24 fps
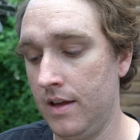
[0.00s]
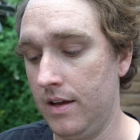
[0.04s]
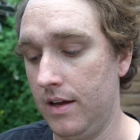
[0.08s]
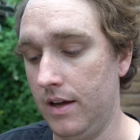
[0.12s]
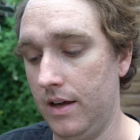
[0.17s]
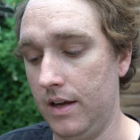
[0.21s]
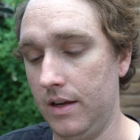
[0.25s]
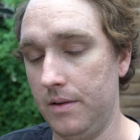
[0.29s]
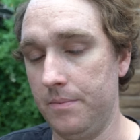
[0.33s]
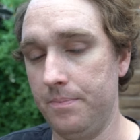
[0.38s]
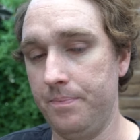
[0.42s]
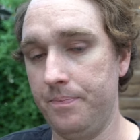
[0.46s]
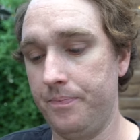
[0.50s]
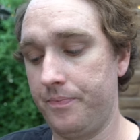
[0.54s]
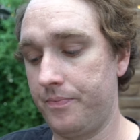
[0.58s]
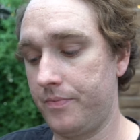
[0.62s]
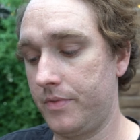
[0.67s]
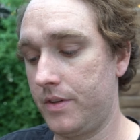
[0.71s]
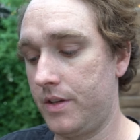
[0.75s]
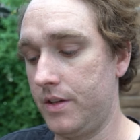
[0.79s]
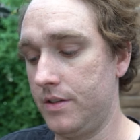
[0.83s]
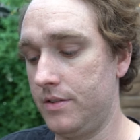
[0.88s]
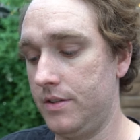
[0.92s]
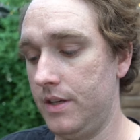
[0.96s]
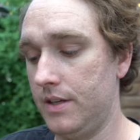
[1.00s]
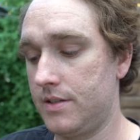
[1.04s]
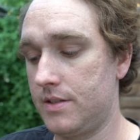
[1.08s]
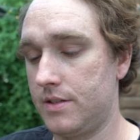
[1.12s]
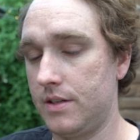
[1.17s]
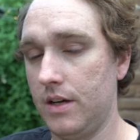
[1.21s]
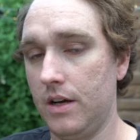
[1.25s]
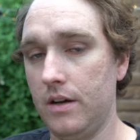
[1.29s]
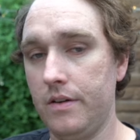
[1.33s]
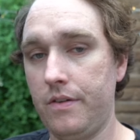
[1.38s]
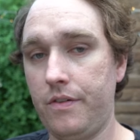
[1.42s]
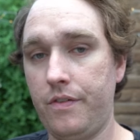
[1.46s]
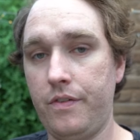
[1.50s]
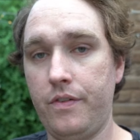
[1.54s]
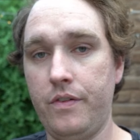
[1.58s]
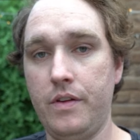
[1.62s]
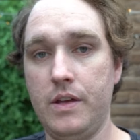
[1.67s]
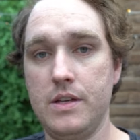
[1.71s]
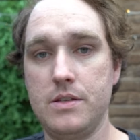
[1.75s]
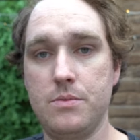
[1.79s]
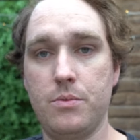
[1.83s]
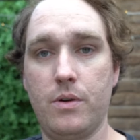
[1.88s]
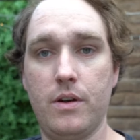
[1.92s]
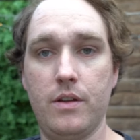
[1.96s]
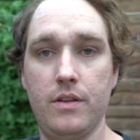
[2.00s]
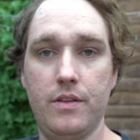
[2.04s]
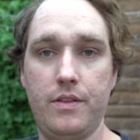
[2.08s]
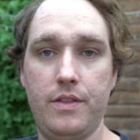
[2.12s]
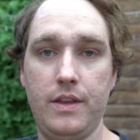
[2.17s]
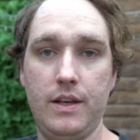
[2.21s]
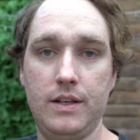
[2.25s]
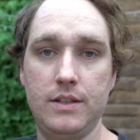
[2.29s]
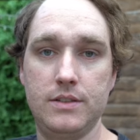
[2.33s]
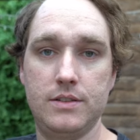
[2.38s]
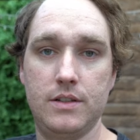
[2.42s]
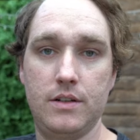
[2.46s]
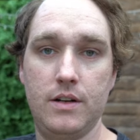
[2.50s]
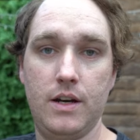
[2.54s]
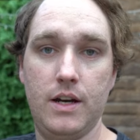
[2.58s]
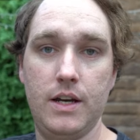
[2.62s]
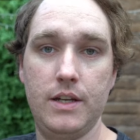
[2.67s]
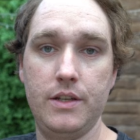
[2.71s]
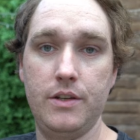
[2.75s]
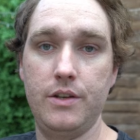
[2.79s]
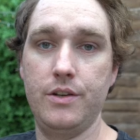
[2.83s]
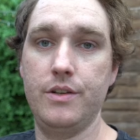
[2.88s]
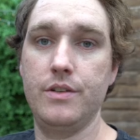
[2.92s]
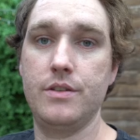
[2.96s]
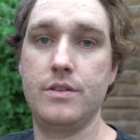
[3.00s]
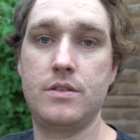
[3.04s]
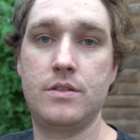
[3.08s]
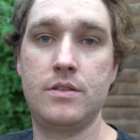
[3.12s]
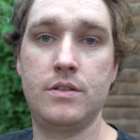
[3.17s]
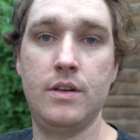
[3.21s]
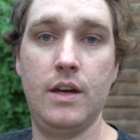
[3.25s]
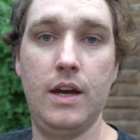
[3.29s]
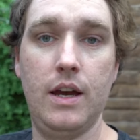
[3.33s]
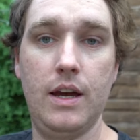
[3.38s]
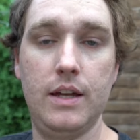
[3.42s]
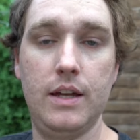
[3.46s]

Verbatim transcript: because um, this stuff is one of the things that I use.